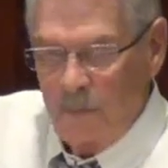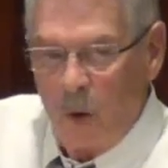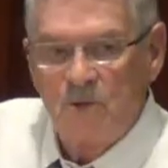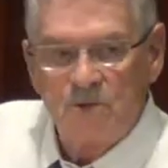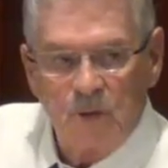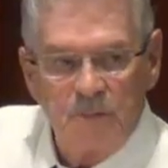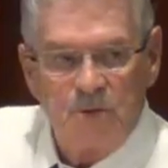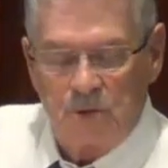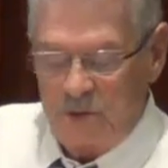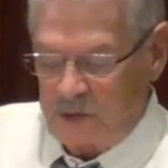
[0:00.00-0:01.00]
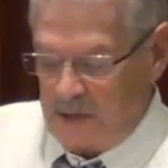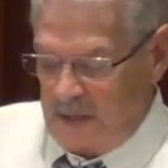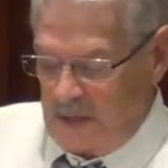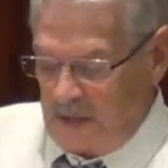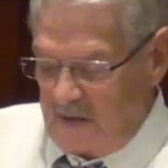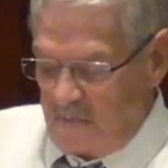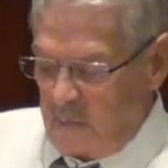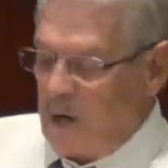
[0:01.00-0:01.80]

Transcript: Both scriptures give